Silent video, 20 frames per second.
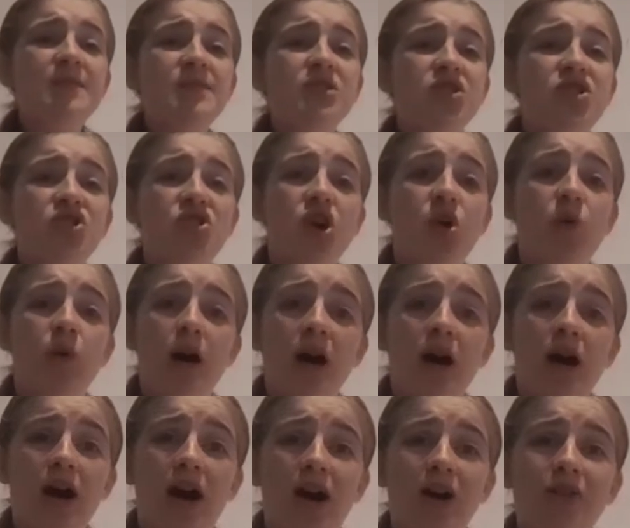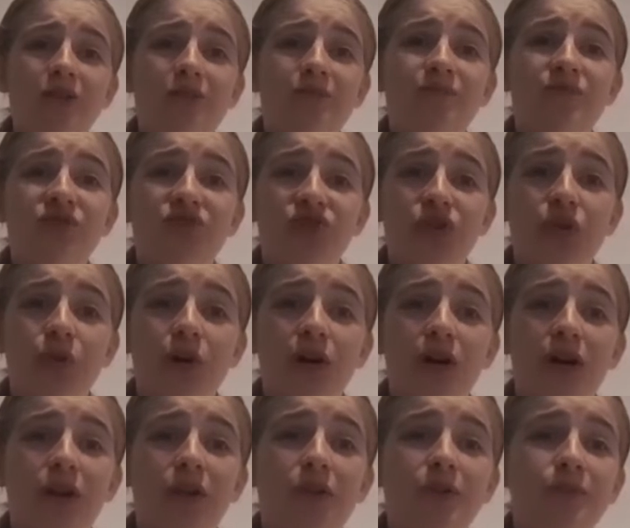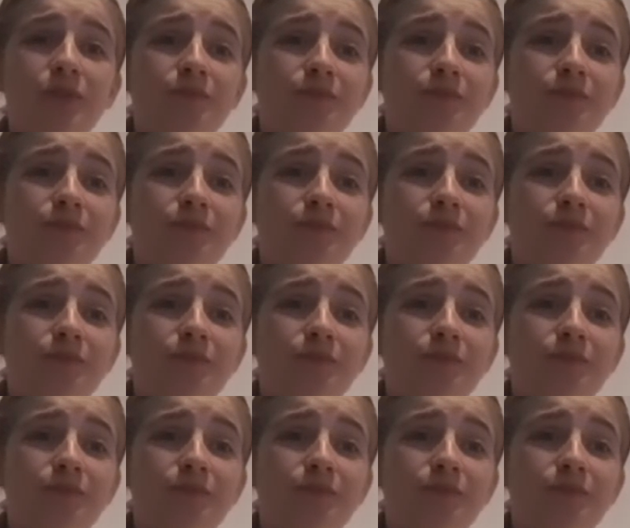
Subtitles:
been so hard, so hard.